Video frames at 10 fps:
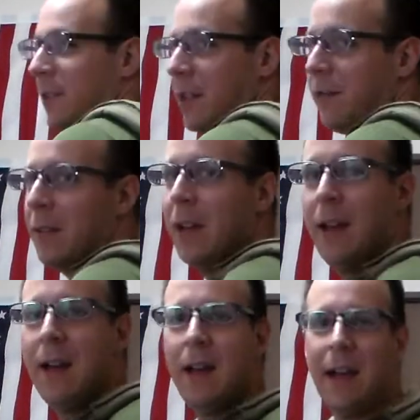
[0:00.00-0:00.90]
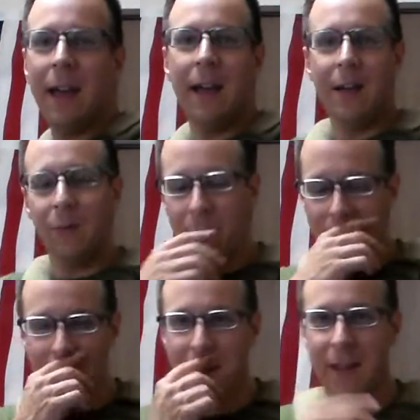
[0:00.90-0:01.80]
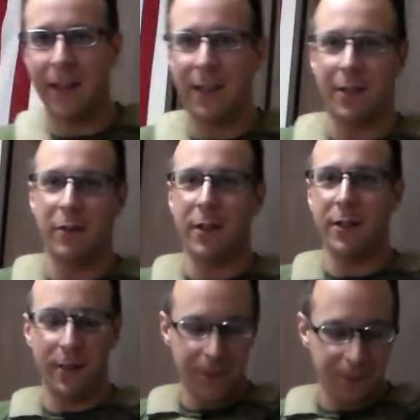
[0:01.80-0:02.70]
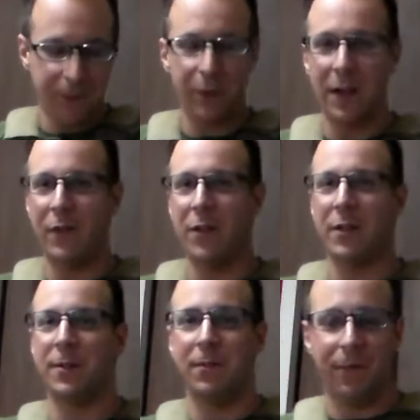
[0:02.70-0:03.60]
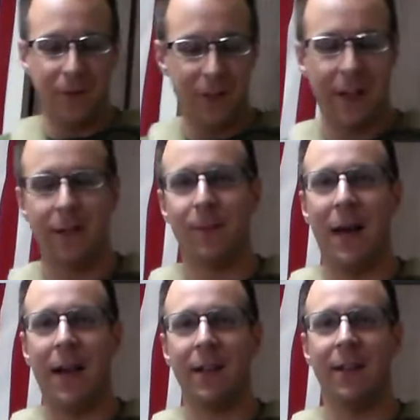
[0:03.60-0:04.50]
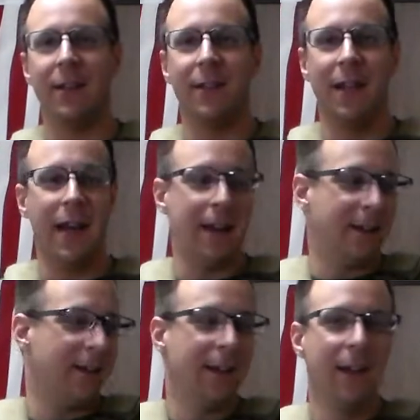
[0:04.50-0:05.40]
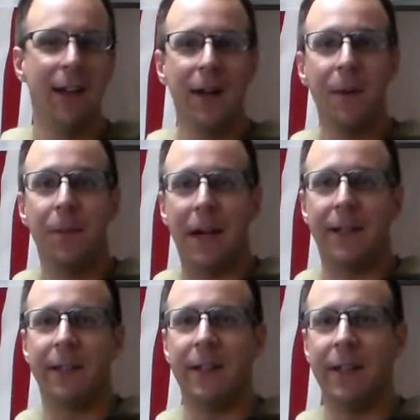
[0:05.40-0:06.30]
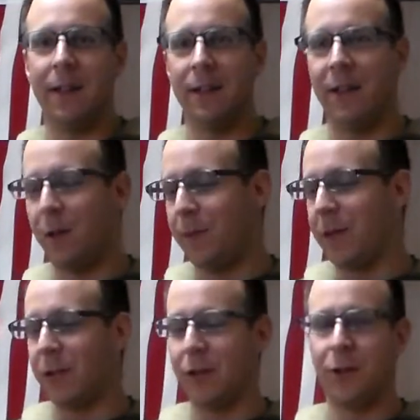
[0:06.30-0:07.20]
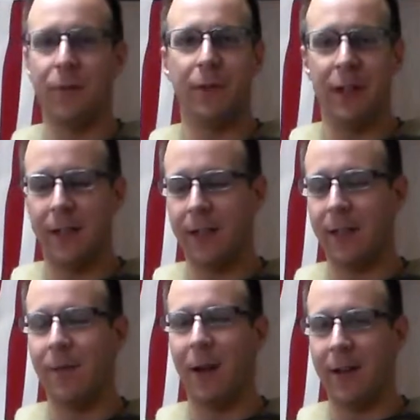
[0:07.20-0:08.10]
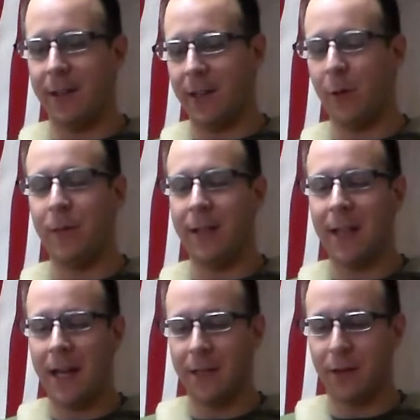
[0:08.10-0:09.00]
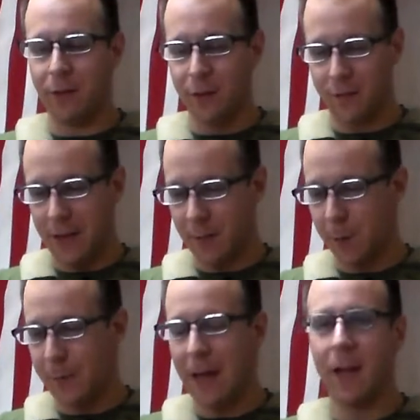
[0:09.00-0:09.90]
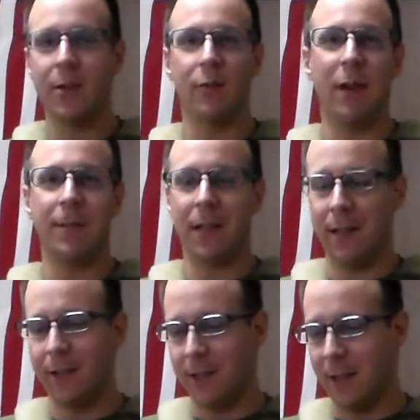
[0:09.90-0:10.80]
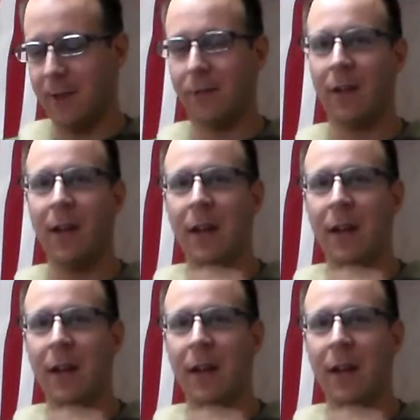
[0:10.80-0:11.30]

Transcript: stuff. And one of the main things I noticed when I first saw this pack is that practically no pictures really exist about it. It's on OP Tactical's Facebook page and website and stuff,